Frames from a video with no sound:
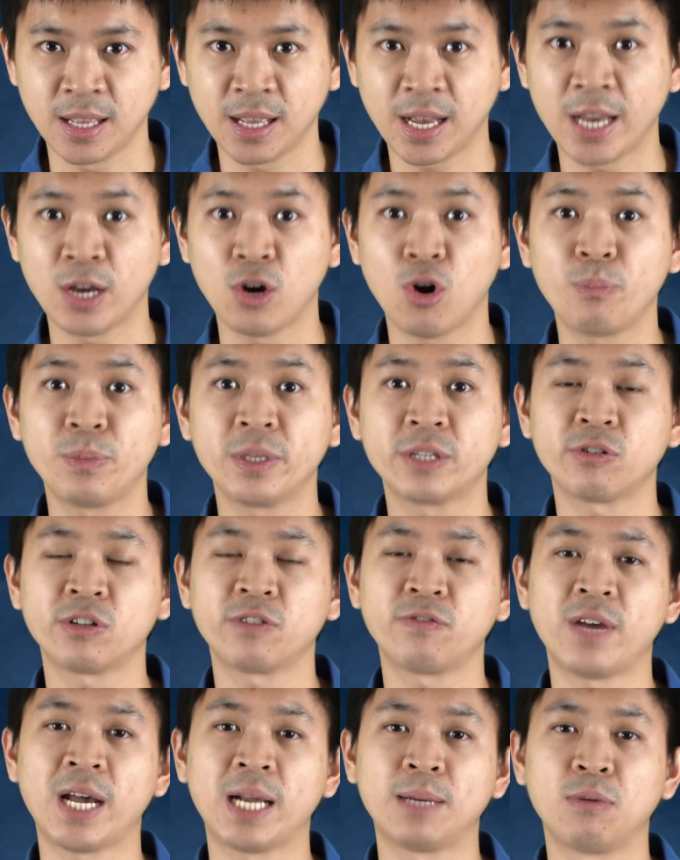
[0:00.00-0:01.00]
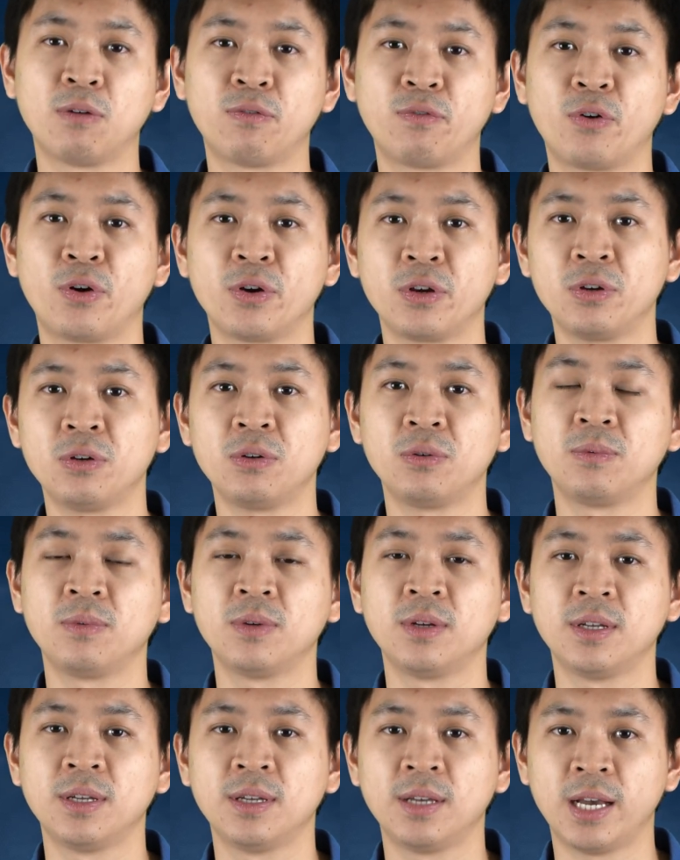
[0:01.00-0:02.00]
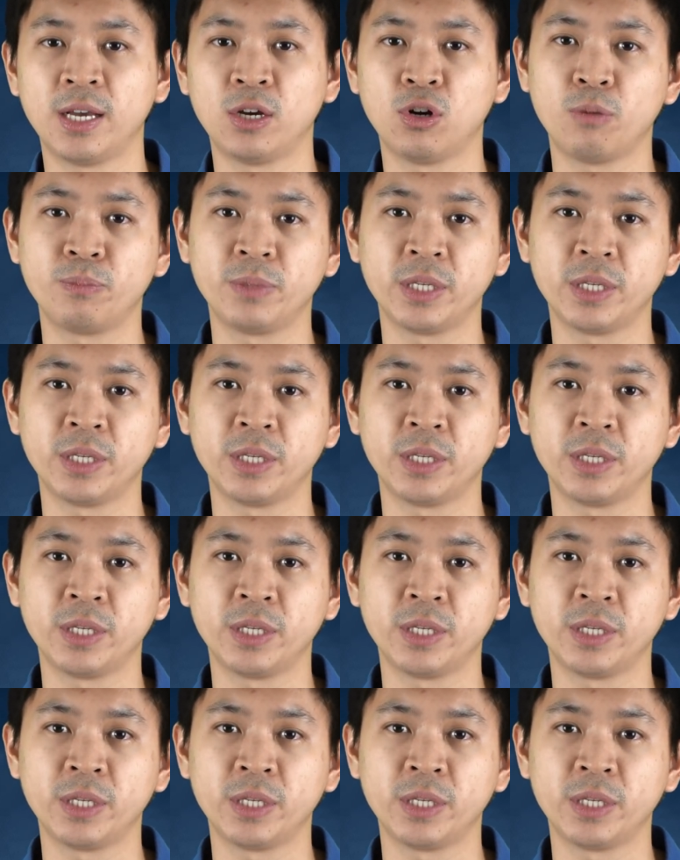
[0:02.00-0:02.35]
I hope this was valuable for you. I hope